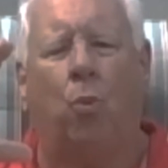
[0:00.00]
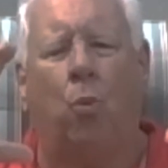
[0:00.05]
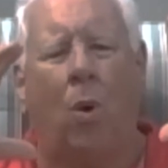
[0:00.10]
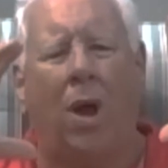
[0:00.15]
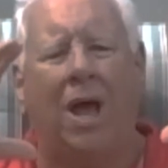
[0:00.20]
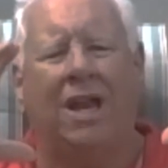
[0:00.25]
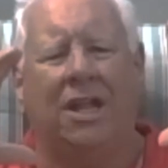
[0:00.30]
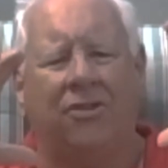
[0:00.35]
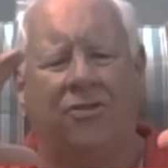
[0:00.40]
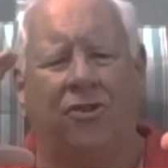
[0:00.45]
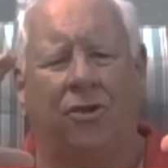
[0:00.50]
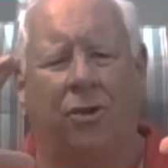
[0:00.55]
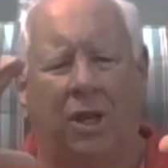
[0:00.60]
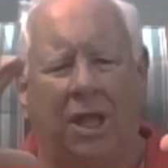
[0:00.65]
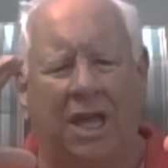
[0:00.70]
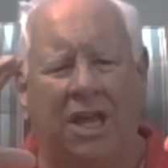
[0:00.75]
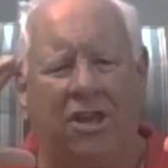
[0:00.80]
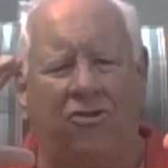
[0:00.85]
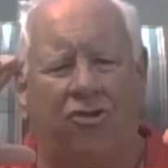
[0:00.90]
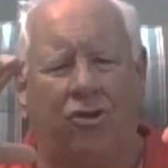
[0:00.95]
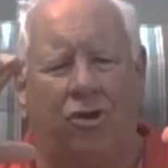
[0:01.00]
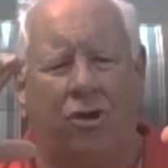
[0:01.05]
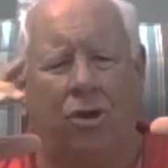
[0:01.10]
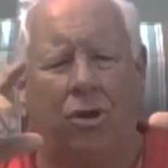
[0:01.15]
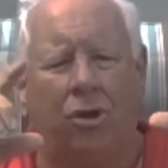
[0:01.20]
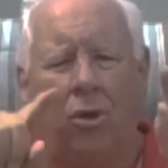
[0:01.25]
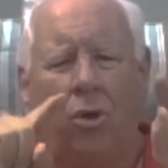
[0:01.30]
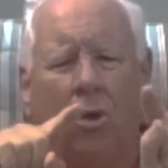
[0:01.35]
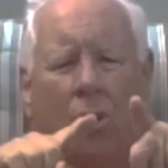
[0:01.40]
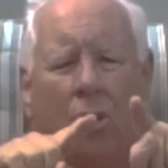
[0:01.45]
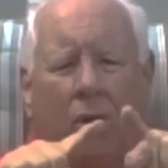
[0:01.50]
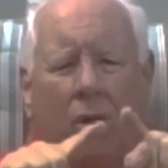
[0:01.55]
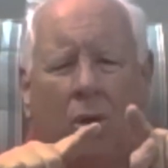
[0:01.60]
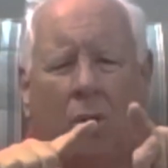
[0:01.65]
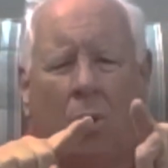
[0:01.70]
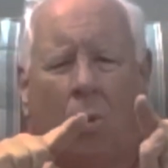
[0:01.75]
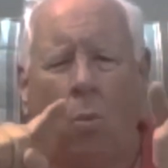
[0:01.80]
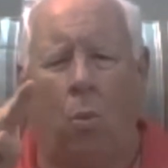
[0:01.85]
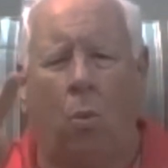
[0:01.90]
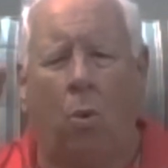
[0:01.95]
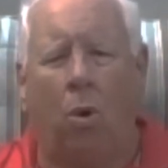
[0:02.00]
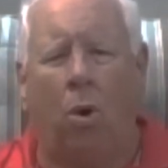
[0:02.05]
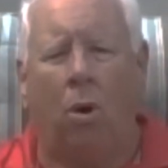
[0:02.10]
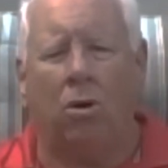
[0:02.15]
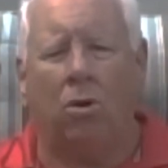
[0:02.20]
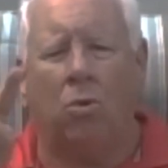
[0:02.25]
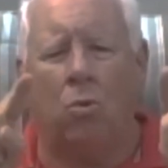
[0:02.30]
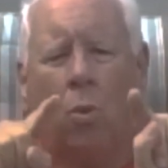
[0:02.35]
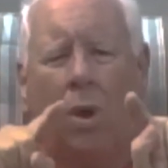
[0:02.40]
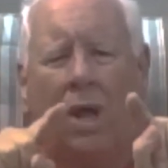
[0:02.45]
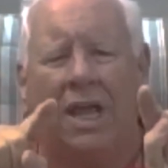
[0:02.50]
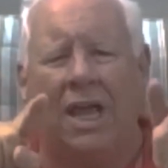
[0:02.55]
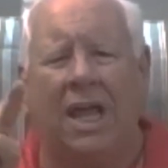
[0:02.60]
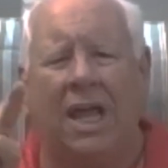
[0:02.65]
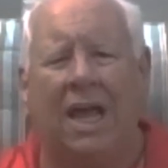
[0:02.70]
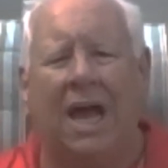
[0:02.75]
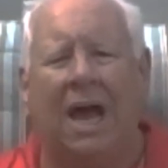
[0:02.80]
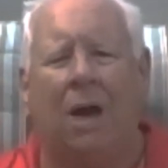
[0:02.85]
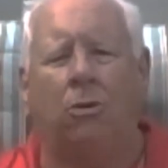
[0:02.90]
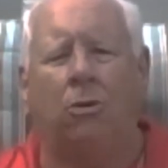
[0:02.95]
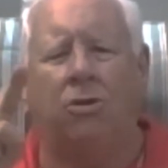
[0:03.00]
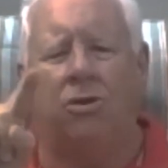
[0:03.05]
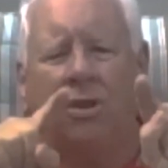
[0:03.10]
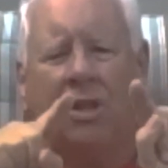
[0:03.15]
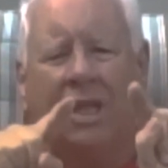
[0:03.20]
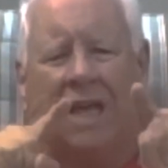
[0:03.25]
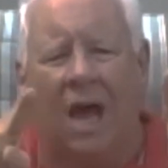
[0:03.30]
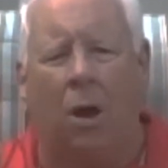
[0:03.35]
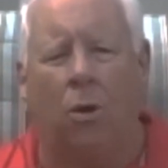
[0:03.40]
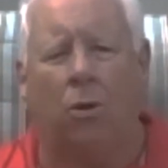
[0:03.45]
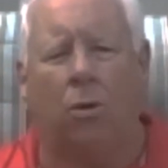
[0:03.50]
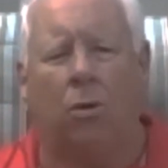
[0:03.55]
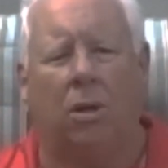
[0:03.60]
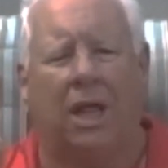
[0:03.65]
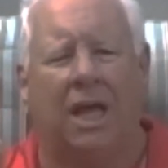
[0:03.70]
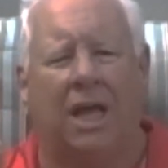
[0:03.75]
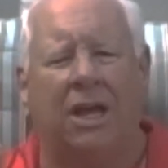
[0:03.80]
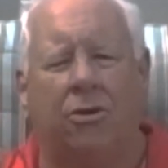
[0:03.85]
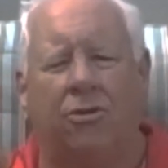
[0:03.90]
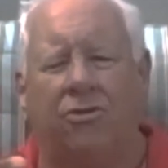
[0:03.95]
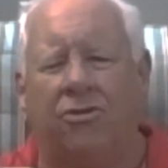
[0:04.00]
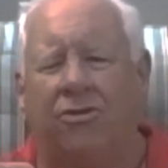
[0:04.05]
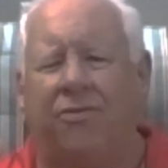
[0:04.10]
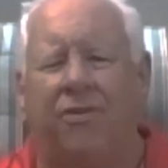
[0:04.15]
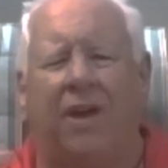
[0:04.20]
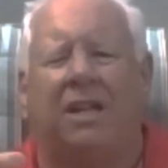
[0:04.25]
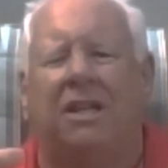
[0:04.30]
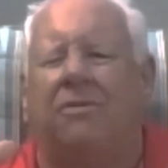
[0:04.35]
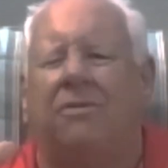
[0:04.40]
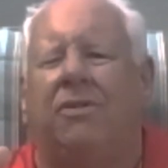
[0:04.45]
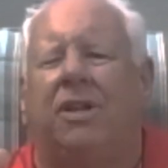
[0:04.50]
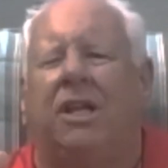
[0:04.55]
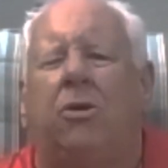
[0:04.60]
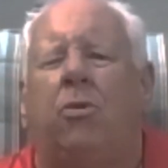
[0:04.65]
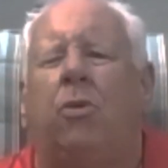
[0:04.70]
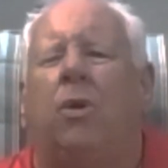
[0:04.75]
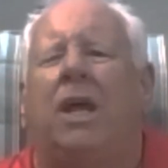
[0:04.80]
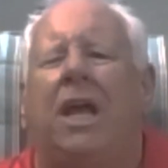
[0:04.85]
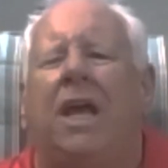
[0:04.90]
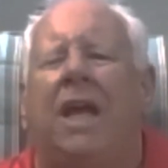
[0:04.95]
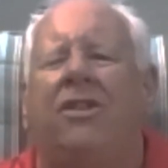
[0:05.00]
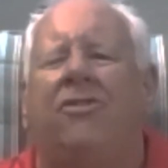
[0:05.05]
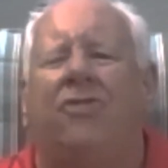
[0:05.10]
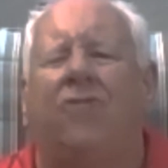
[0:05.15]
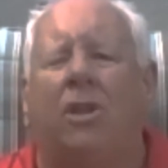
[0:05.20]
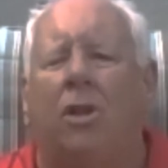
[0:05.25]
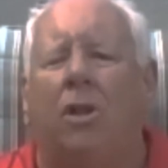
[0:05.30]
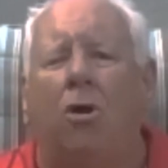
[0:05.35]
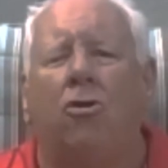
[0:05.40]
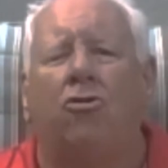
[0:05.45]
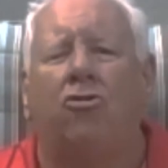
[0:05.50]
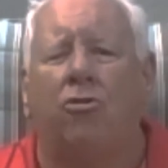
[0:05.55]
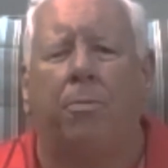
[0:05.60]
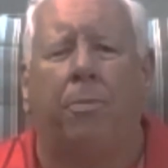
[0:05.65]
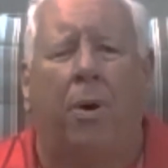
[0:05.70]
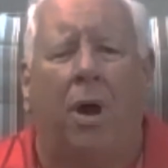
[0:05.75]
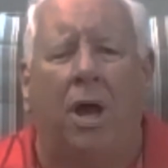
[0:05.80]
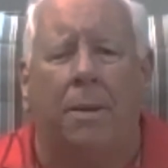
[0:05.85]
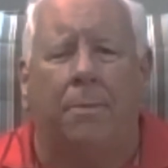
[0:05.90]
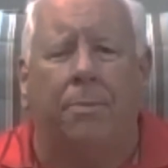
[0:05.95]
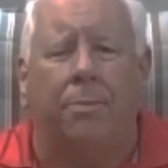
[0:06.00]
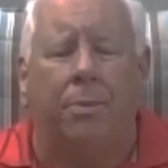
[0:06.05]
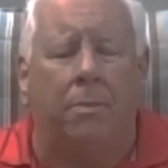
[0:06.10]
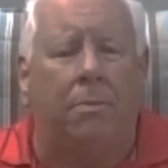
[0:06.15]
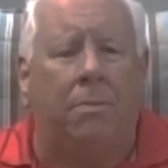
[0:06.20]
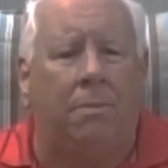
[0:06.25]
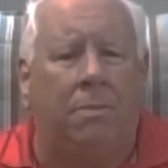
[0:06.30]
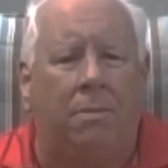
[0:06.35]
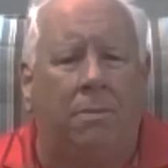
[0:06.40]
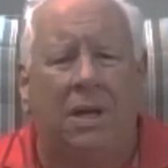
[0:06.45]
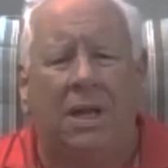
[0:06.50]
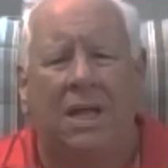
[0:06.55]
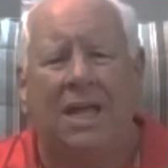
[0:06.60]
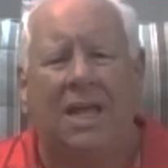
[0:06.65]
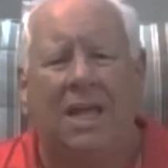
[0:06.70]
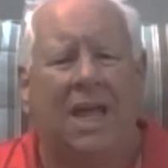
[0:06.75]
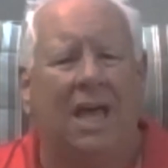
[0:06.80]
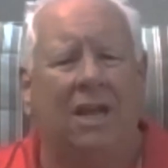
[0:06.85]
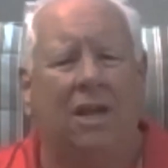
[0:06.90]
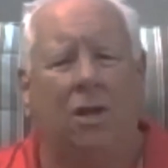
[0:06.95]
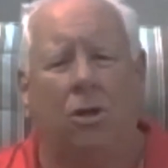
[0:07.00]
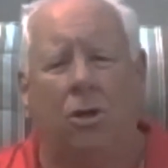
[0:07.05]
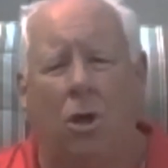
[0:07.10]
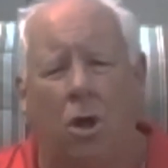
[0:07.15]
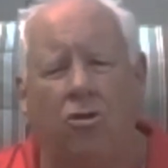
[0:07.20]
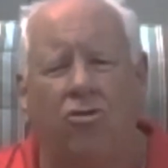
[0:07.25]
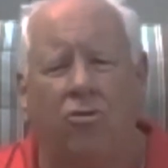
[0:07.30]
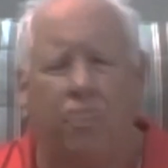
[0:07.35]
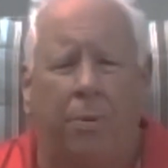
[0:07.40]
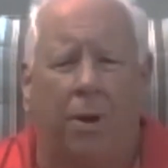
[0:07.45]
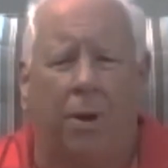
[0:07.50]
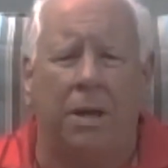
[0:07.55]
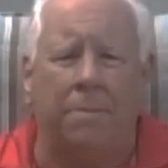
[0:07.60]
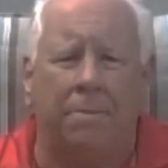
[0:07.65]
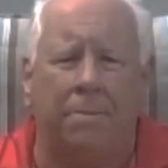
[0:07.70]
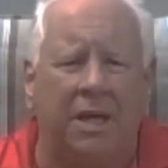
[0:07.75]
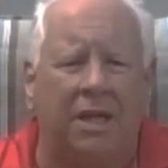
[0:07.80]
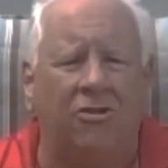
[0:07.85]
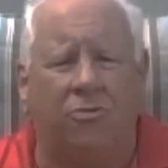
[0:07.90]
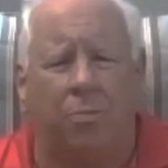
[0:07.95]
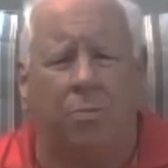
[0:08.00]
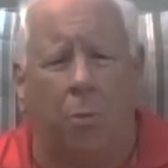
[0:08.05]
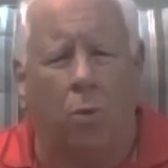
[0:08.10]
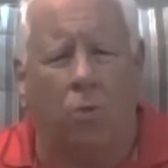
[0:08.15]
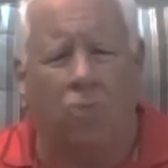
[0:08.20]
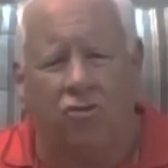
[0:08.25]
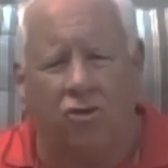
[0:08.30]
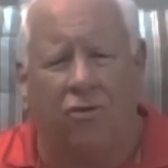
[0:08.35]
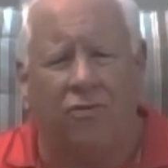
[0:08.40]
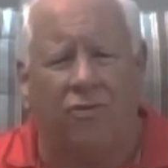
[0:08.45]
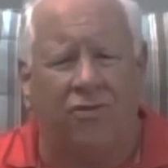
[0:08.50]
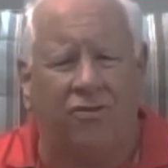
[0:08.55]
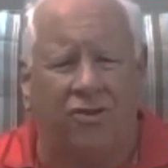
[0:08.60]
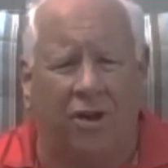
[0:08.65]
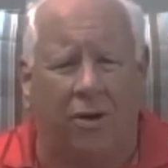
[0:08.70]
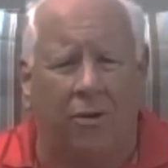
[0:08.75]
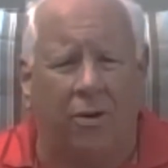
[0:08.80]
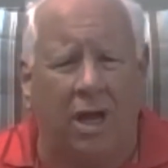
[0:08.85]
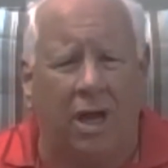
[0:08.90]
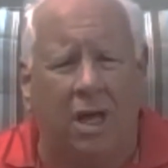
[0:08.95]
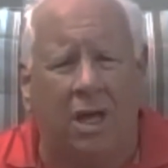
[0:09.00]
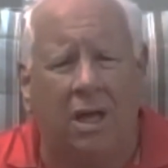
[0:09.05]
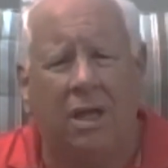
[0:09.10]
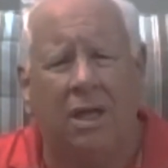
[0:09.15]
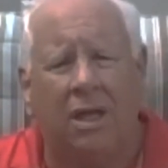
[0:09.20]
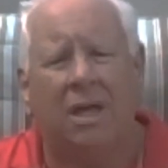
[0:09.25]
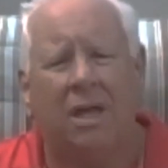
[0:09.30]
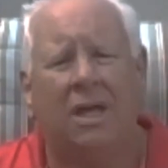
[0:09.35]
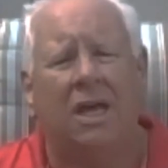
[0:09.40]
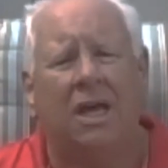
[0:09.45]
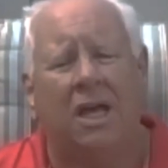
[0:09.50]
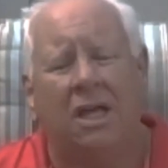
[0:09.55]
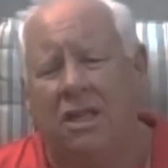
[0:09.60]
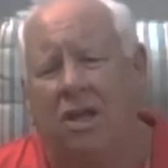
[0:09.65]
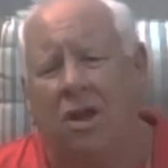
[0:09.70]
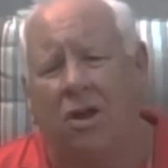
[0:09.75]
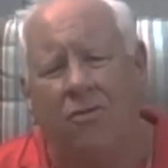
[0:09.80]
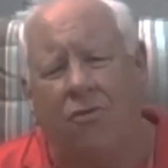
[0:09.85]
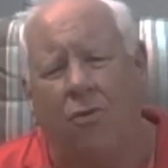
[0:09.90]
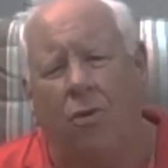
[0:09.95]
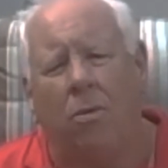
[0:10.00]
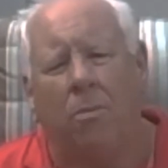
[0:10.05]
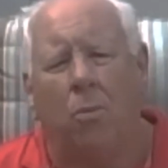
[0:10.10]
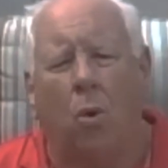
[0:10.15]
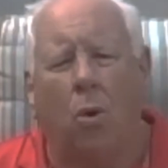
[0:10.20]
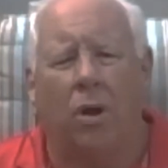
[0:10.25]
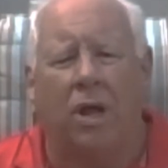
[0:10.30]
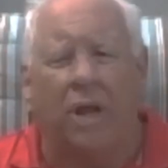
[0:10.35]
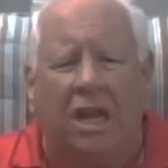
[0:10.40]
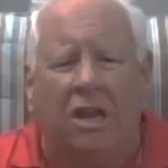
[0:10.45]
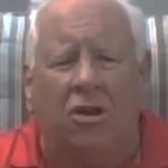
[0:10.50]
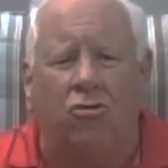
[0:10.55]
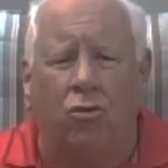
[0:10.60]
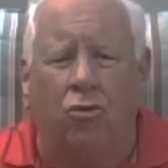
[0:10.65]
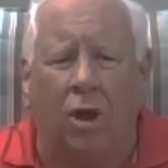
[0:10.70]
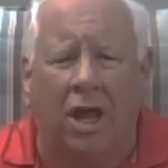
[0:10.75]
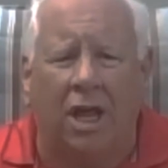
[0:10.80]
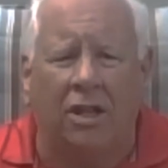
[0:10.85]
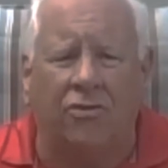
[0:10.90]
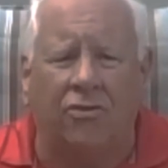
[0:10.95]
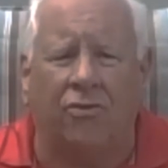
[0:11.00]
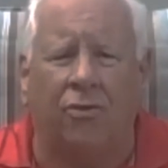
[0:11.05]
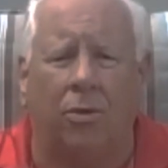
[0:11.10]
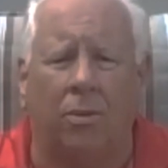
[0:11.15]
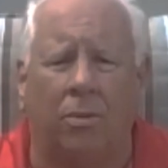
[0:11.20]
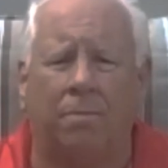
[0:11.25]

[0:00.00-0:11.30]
wet insulation, water wicking out to the outer layers effectively creates a larger pipe. And a larger pipe means more surface area and therefore more heat transfer.